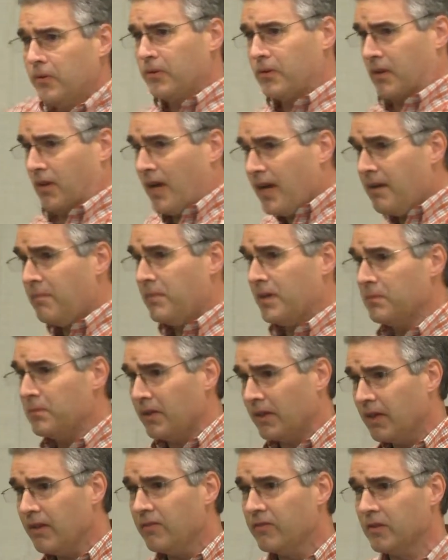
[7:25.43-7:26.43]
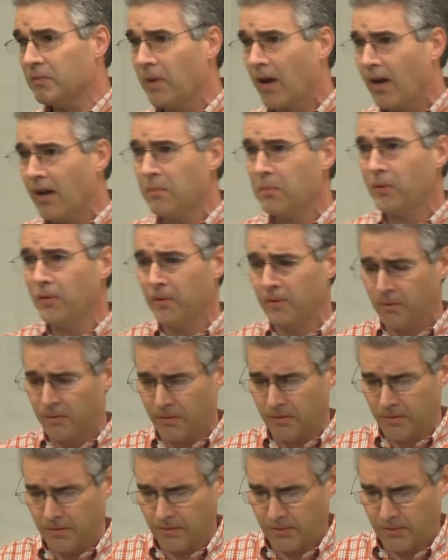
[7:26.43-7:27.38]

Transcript: who claim to believe the Bible.